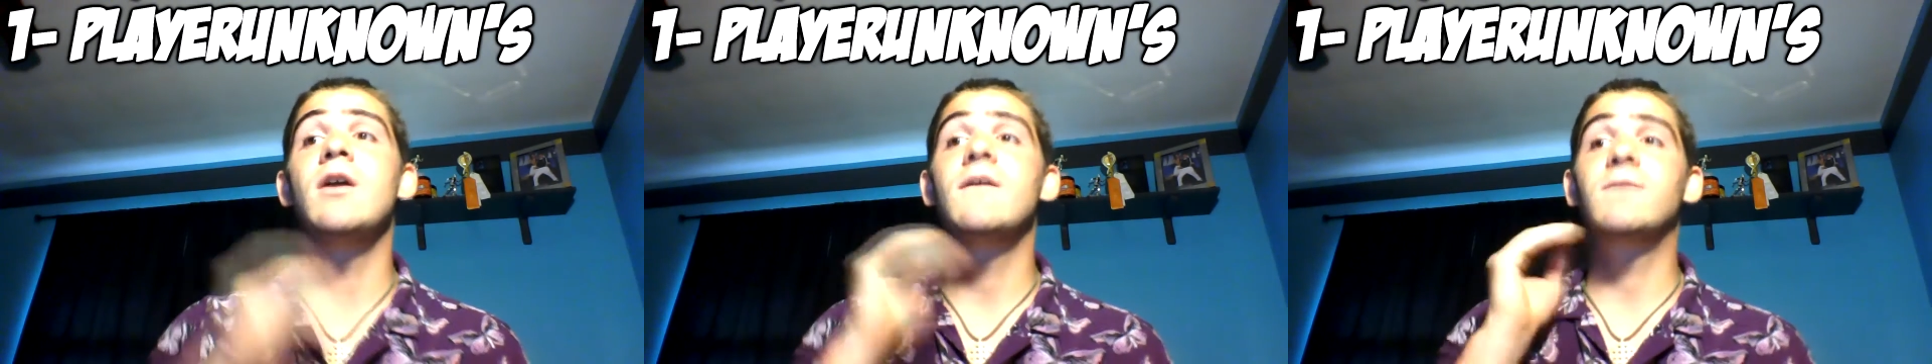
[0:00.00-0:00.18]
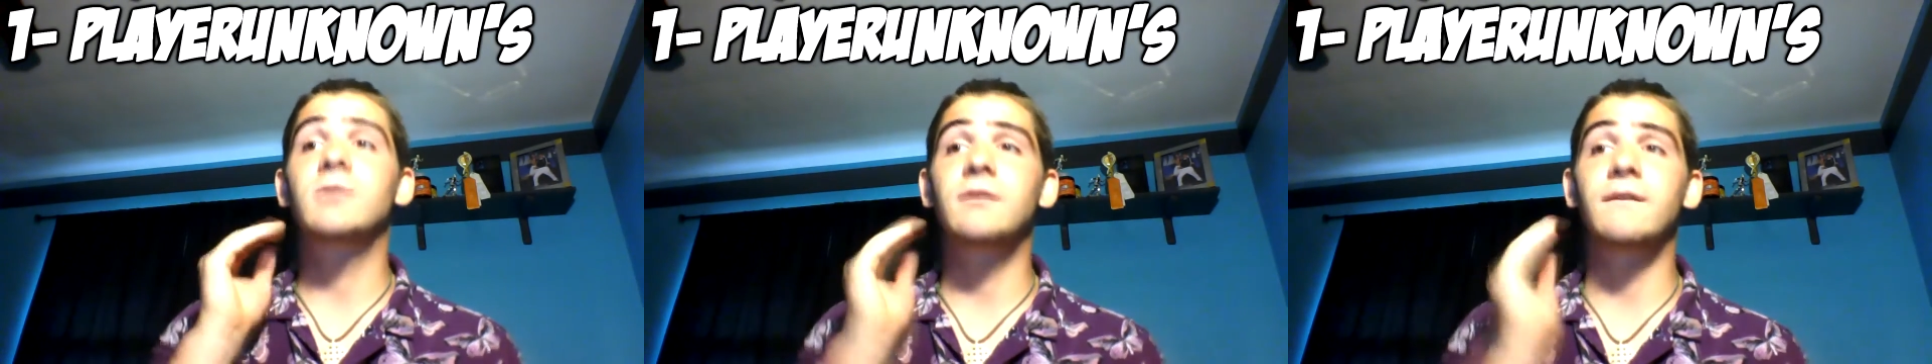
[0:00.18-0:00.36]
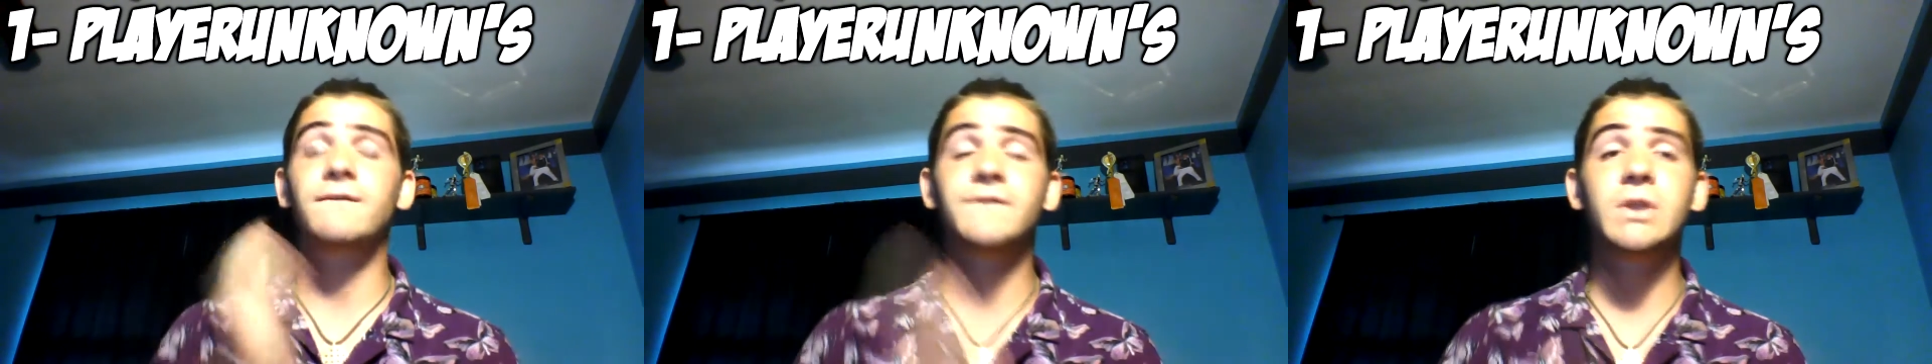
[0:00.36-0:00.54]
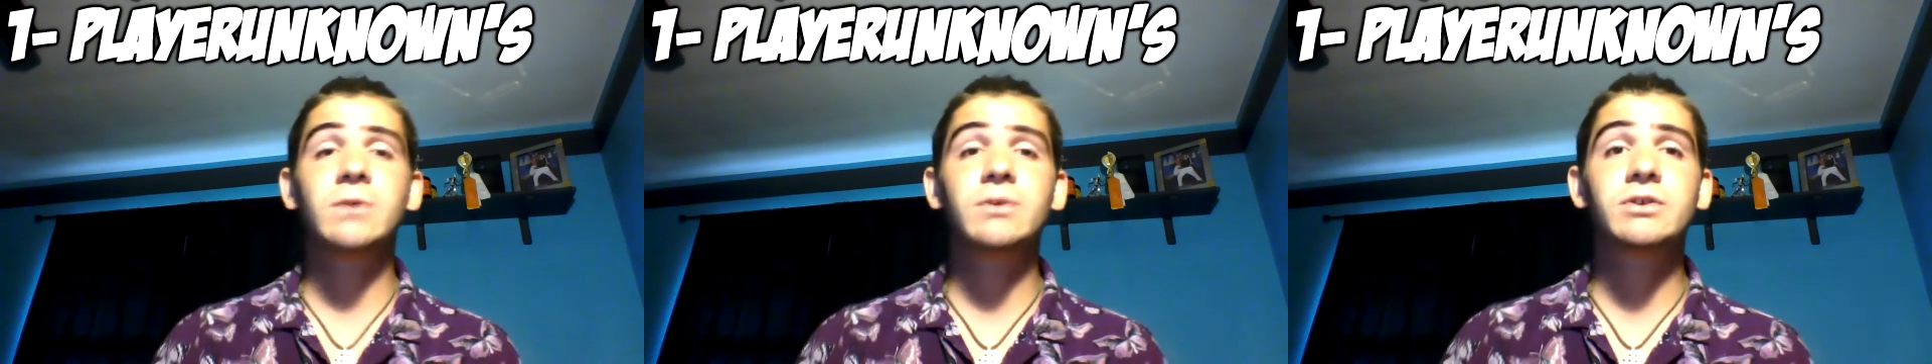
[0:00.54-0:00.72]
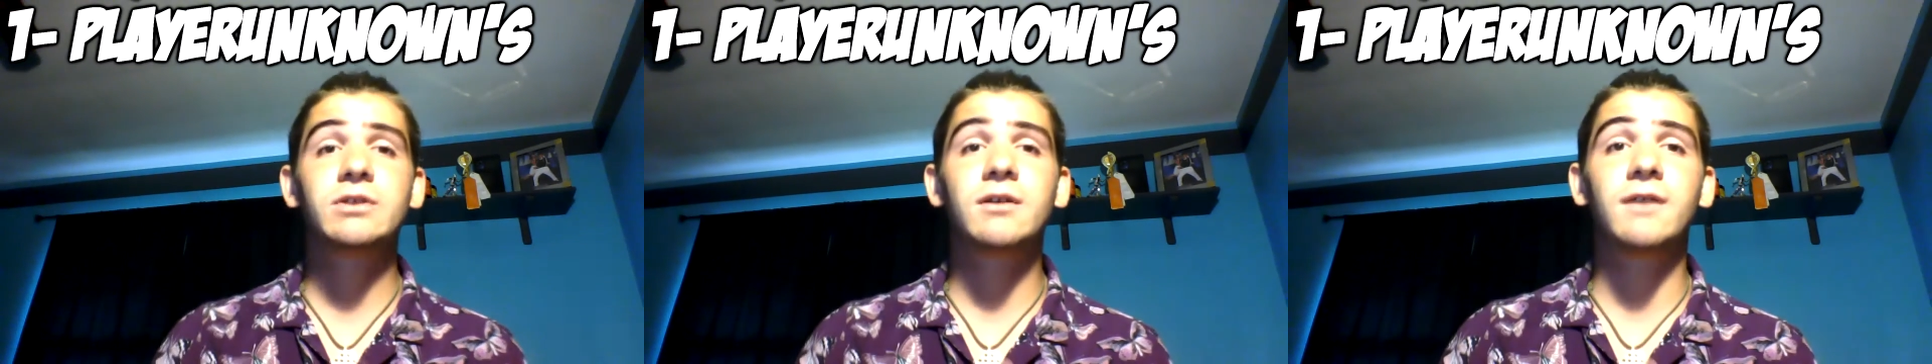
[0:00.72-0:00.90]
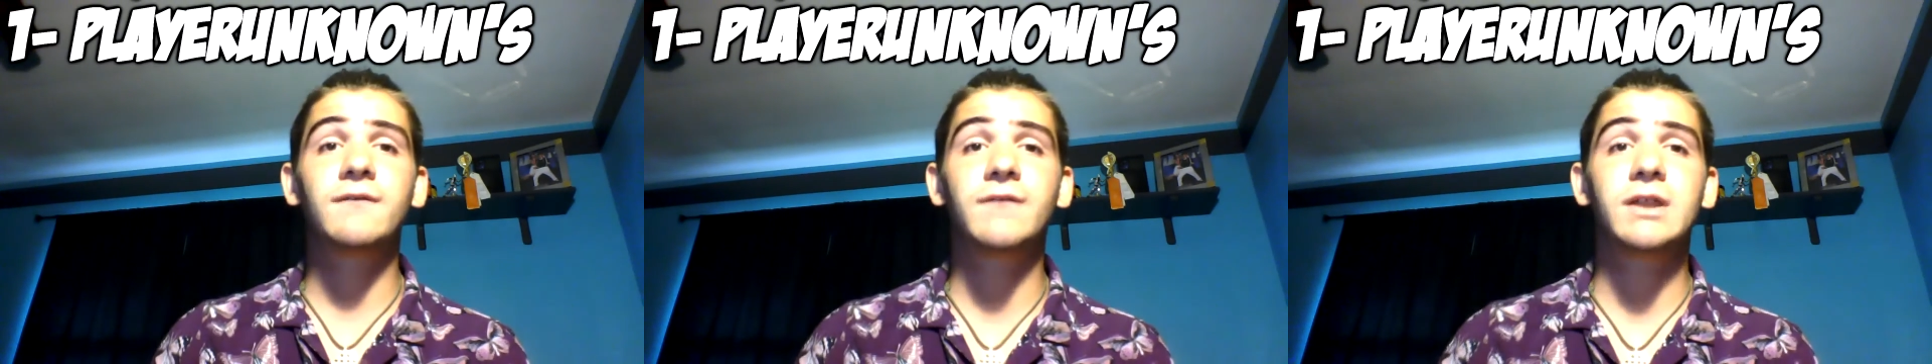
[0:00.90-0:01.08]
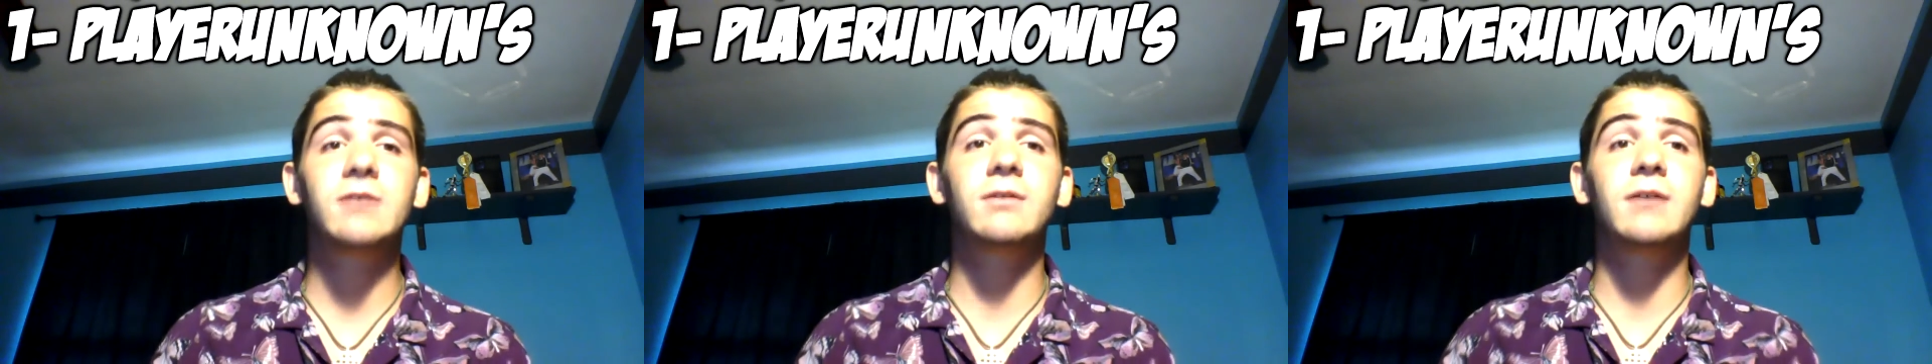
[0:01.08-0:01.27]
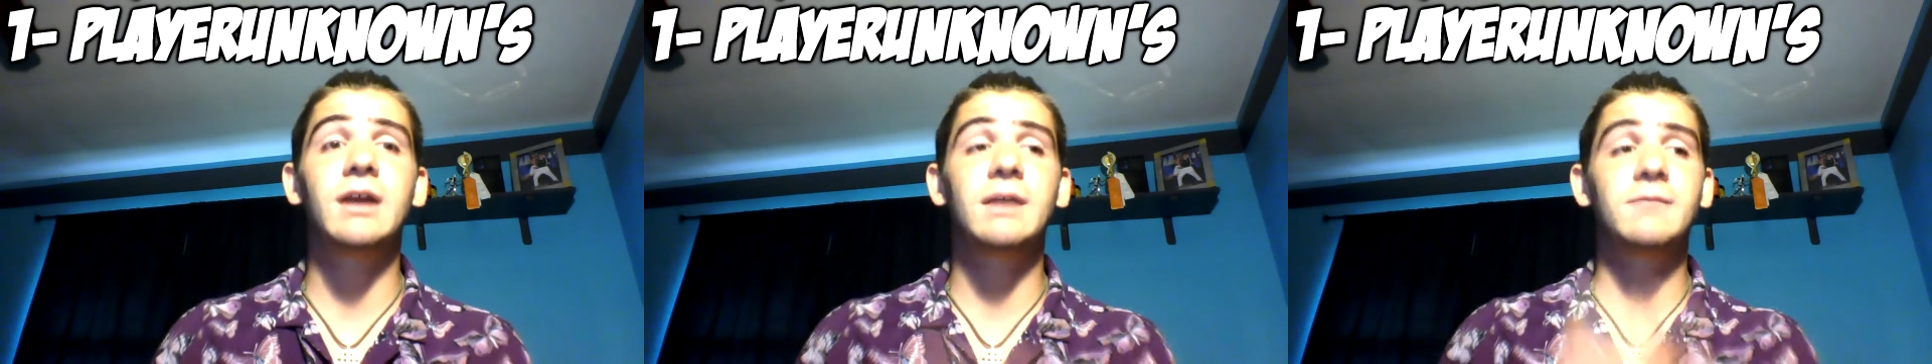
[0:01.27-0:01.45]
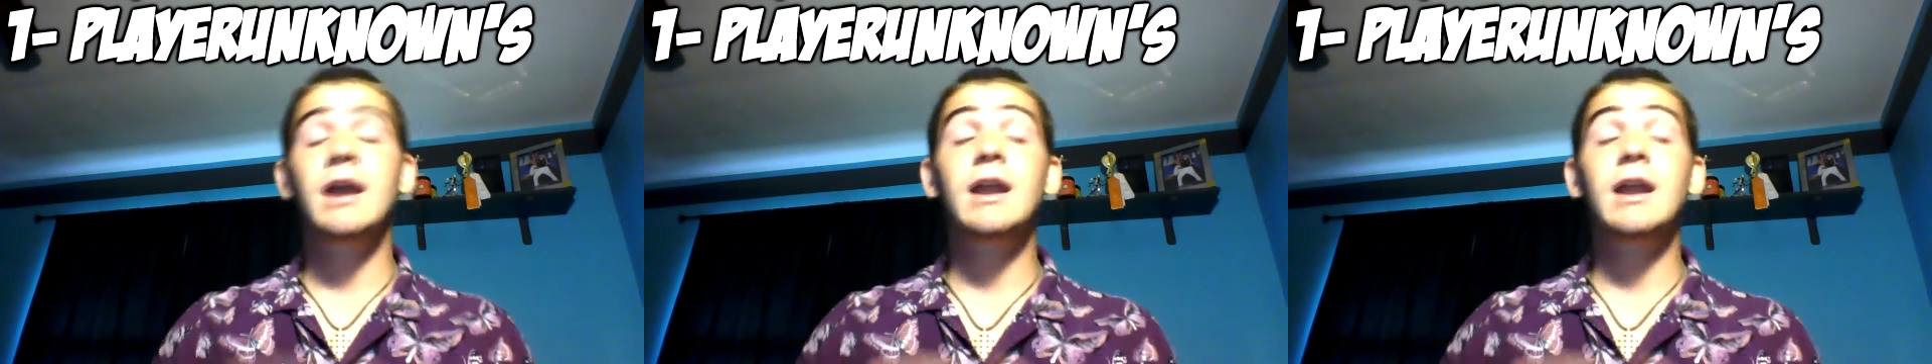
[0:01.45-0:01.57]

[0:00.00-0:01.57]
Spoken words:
for the future of video games